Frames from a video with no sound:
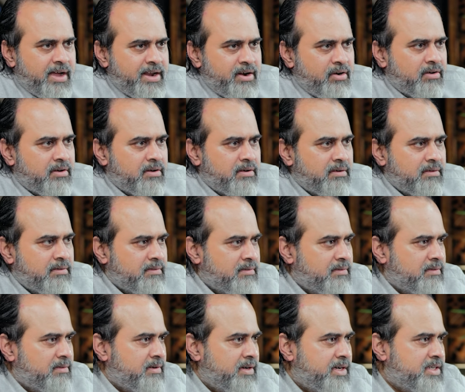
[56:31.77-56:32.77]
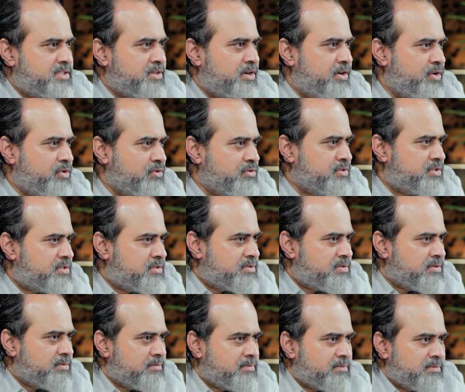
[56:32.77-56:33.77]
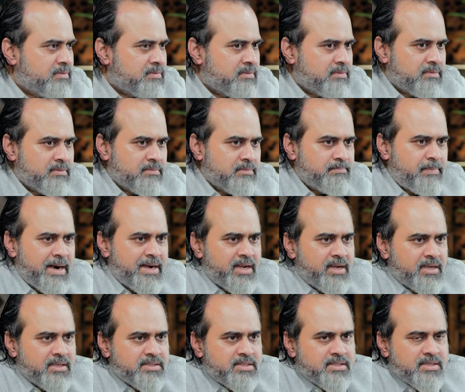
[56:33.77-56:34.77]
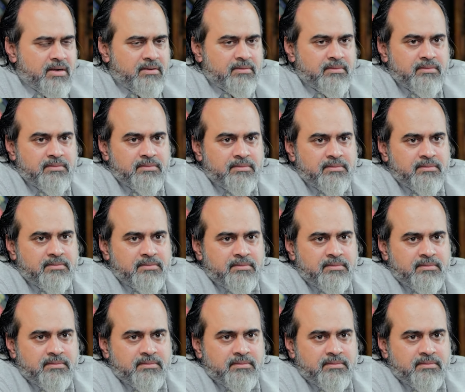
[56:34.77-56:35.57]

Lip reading: Why not? It's reduced to particles now.